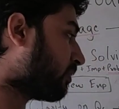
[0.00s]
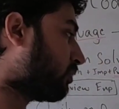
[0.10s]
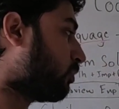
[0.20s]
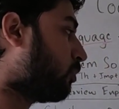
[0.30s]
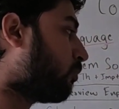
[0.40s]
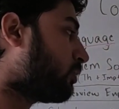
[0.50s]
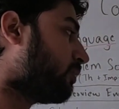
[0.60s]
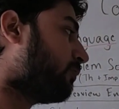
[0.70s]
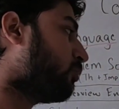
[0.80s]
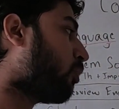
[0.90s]
So watch
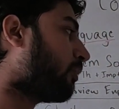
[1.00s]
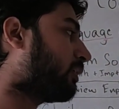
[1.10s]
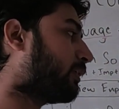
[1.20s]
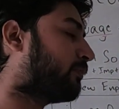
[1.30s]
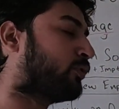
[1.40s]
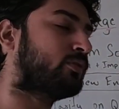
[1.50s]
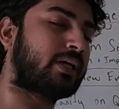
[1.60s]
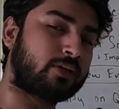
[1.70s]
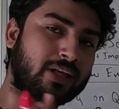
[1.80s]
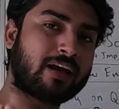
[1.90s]
a few mock interviews
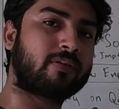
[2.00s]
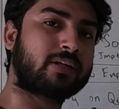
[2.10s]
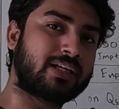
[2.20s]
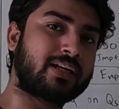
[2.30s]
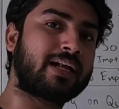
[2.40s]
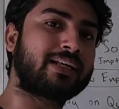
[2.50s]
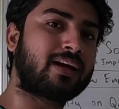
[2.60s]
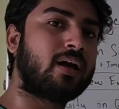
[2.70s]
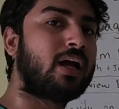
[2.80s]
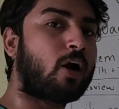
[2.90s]
and you'll have a clear
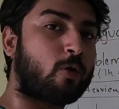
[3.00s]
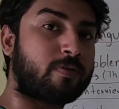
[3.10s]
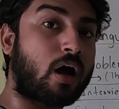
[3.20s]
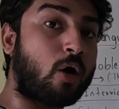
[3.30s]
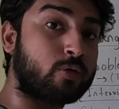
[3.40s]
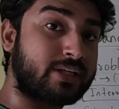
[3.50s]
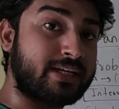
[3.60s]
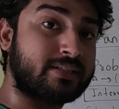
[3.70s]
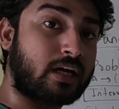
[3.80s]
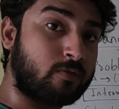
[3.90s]
idea of how
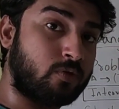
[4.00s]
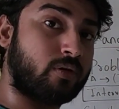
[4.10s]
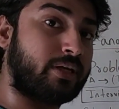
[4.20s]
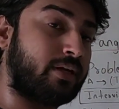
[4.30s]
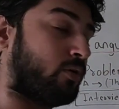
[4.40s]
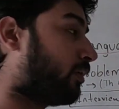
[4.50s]
things are working,